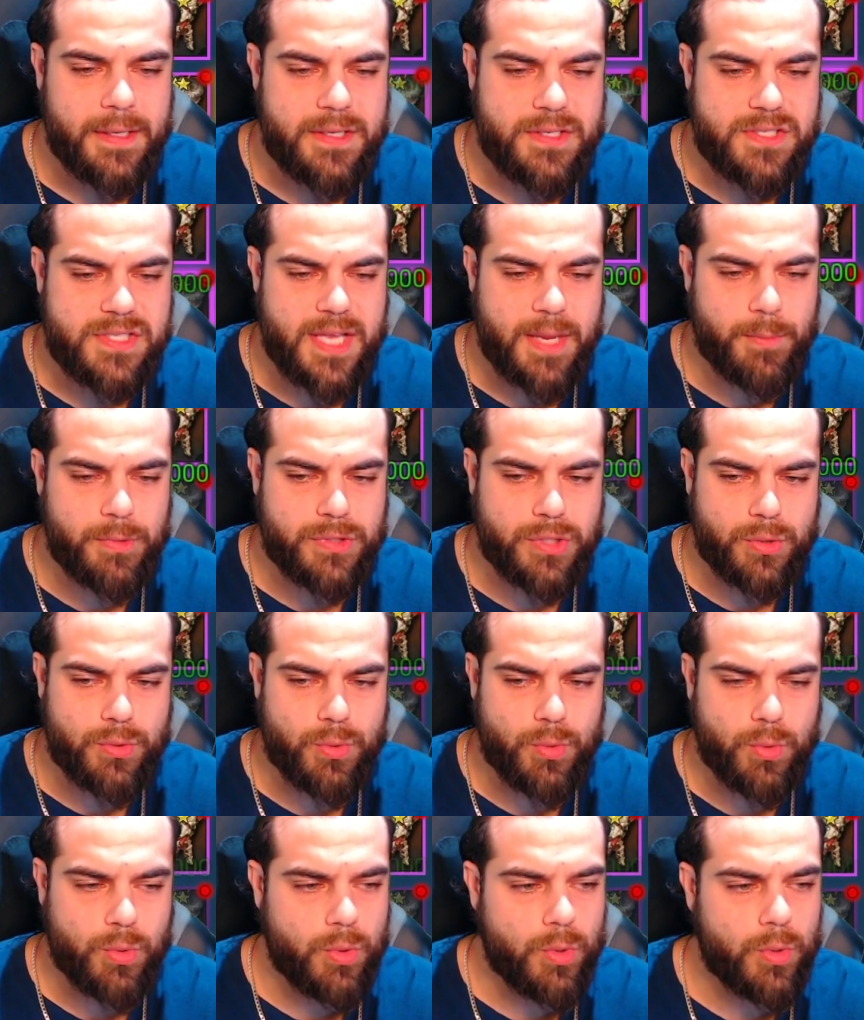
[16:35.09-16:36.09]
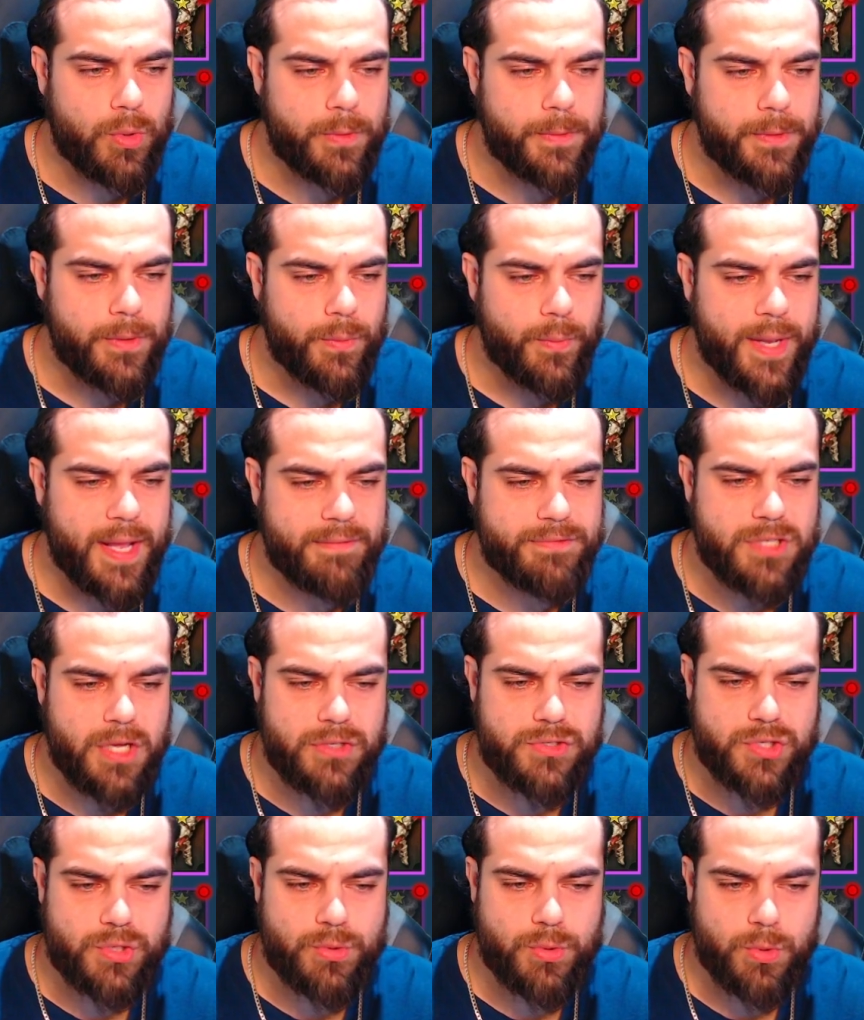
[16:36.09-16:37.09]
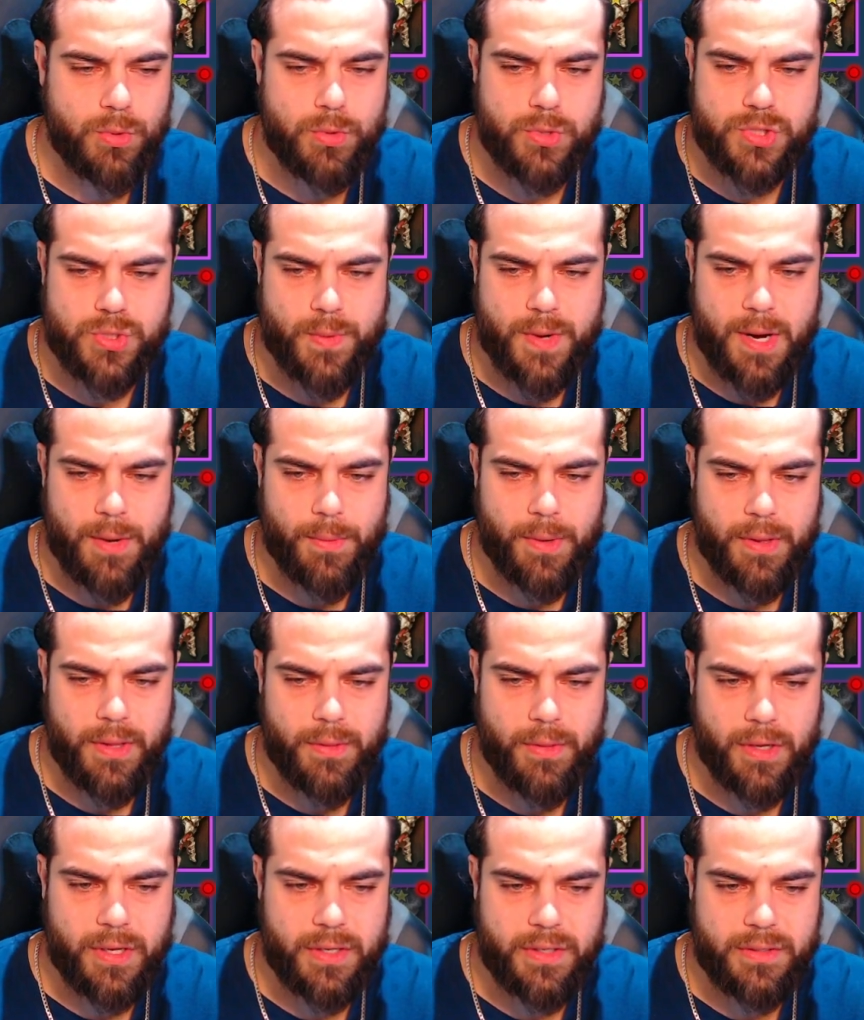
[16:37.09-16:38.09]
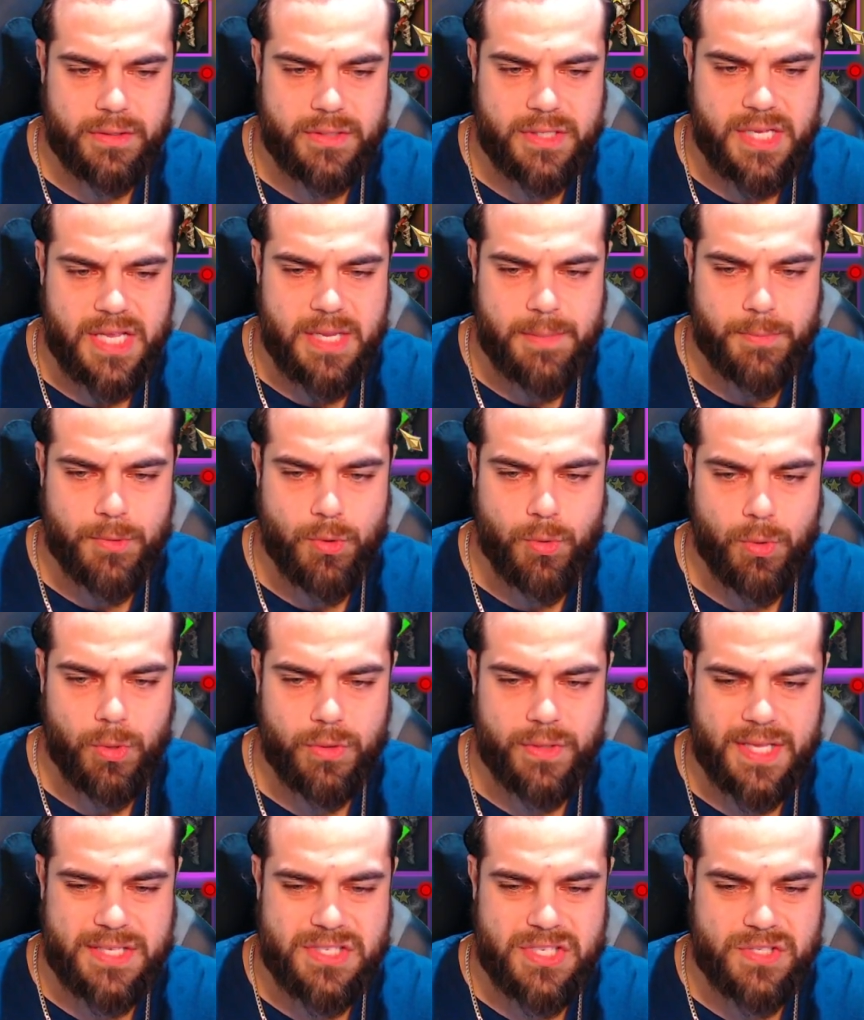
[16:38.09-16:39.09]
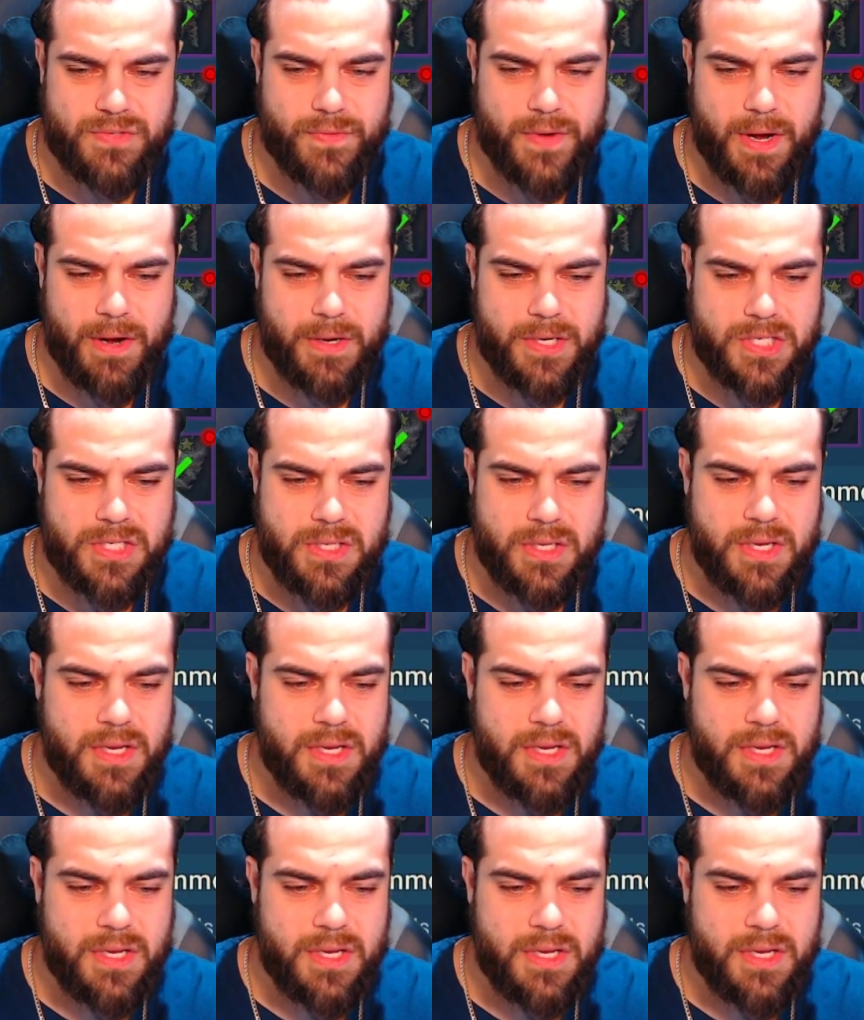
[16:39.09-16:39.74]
Same with the Cruel. We have tons of Cruel, so we're not really looking to keep Cruel unless it's very,